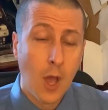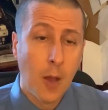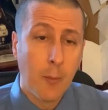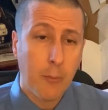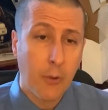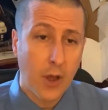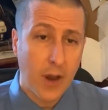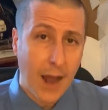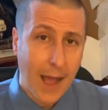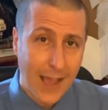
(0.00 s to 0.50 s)

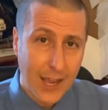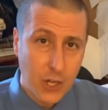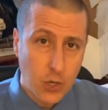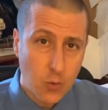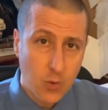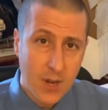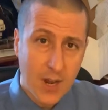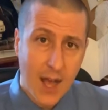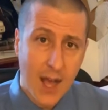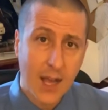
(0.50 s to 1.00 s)
but I do
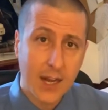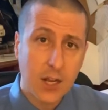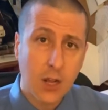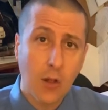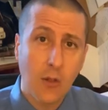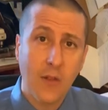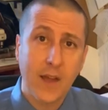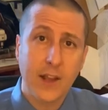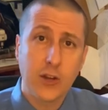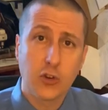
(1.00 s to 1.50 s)
not
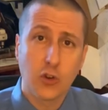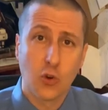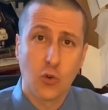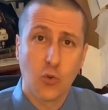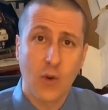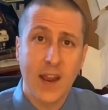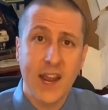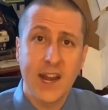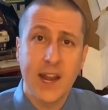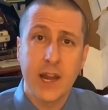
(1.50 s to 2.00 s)
collect or
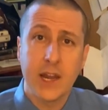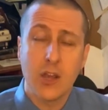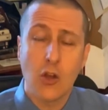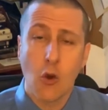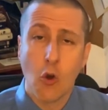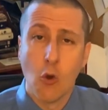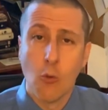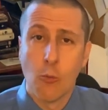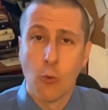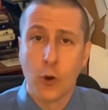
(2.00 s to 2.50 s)
grade any
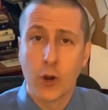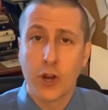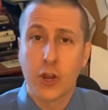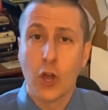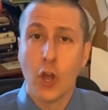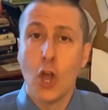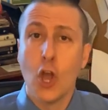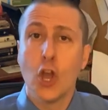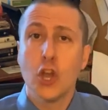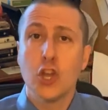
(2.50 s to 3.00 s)
homework.
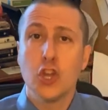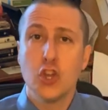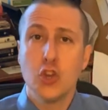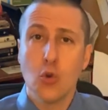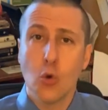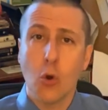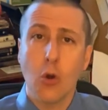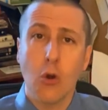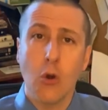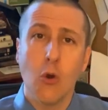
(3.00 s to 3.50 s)

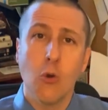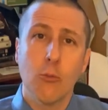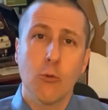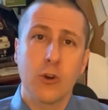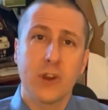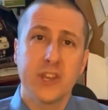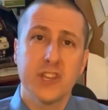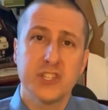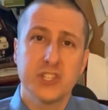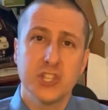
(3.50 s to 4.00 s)
Your
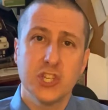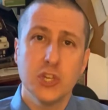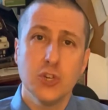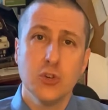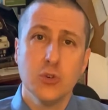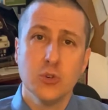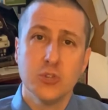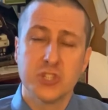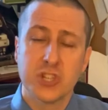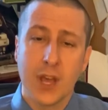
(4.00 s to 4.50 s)
homework is
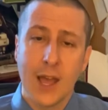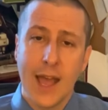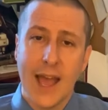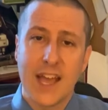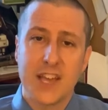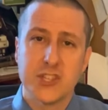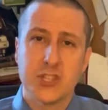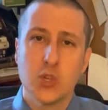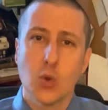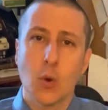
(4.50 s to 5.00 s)
used
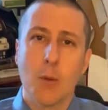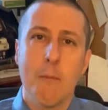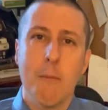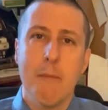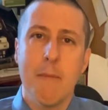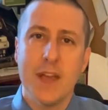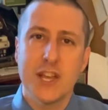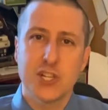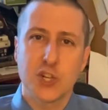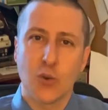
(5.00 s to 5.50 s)
as your
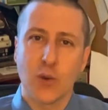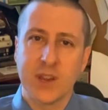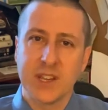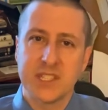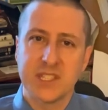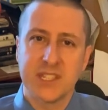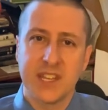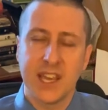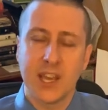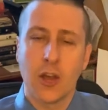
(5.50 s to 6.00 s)
measuring
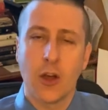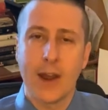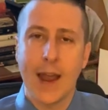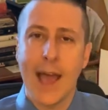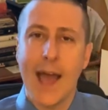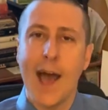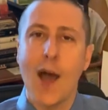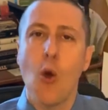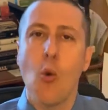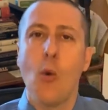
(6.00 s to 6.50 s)
stick on
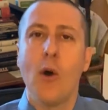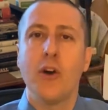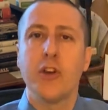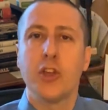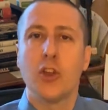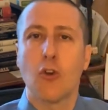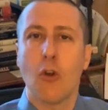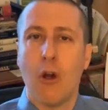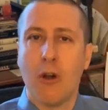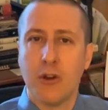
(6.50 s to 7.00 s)
how well
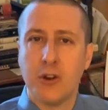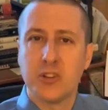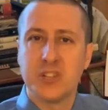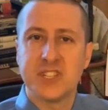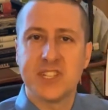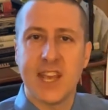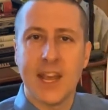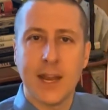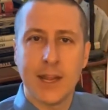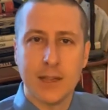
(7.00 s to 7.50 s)
you're
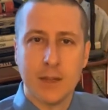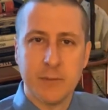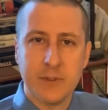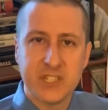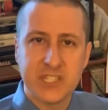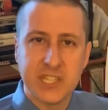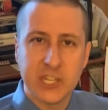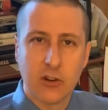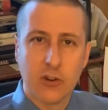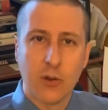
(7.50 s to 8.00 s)
understanding the
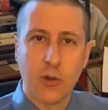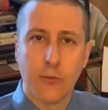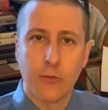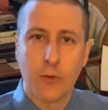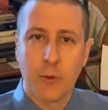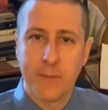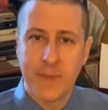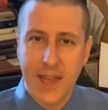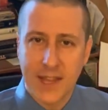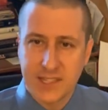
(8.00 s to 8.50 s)
material
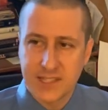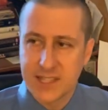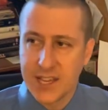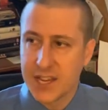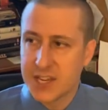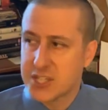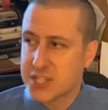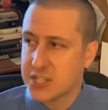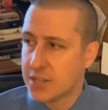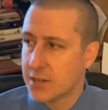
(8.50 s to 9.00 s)
from that
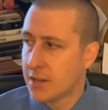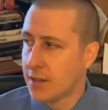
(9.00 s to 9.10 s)
section.